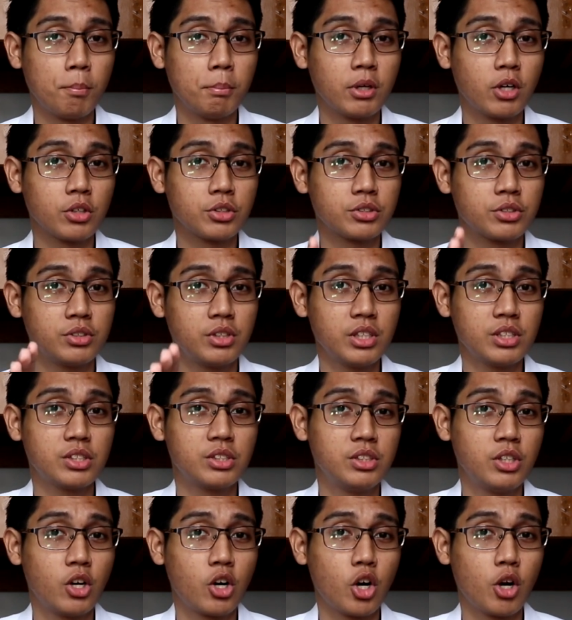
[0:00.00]
because this
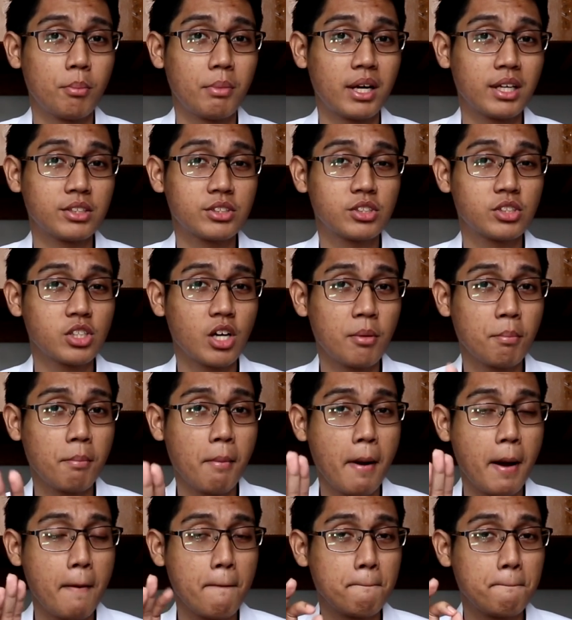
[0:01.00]
Dior Homme has some
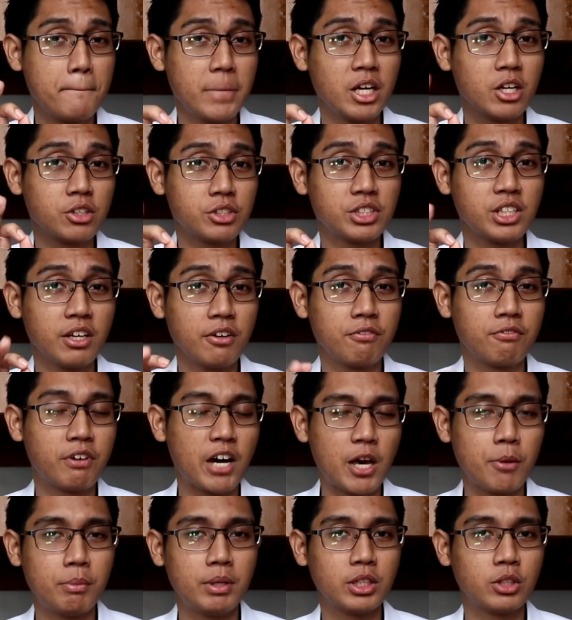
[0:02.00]
piercing
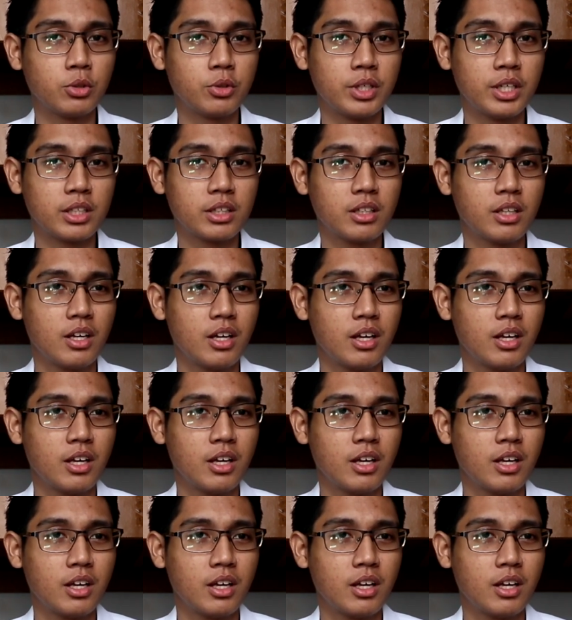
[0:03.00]
vibe into it.